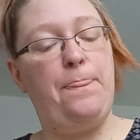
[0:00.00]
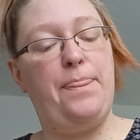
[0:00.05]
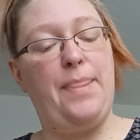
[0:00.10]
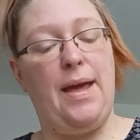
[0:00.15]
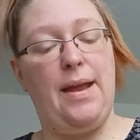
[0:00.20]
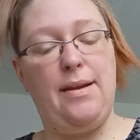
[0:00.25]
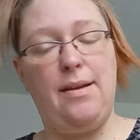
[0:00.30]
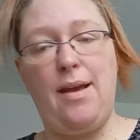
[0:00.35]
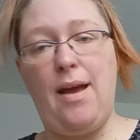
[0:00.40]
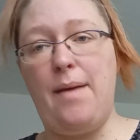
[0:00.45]

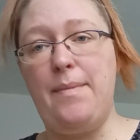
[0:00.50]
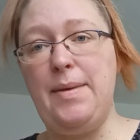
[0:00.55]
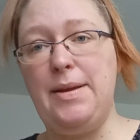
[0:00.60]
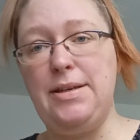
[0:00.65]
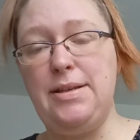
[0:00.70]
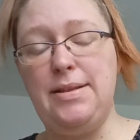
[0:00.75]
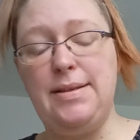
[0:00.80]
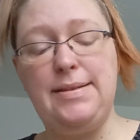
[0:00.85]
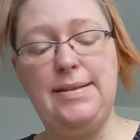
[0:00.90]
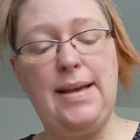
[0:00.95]
Then coming
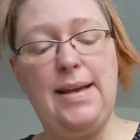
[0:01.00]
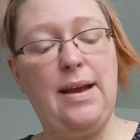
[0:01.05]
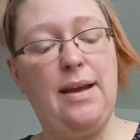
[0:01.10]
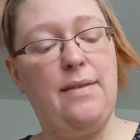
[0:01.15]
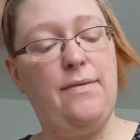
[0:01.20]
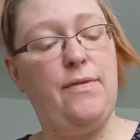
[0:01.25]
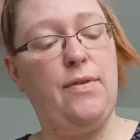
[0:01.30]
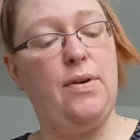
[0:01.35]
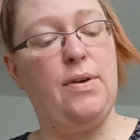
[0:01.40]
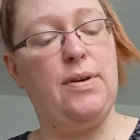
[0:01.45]
to the
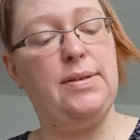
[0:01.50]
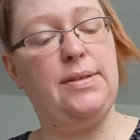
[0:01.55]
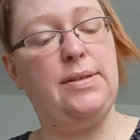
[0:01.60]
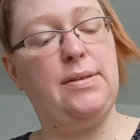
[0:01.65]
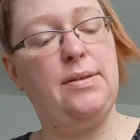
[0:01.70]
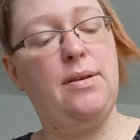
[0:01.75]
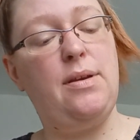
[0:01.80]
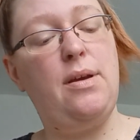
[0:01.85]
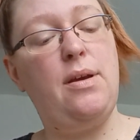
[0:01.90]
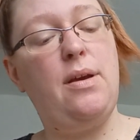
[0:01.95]
second
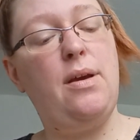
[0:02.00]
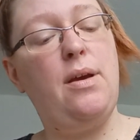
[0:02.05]
verse,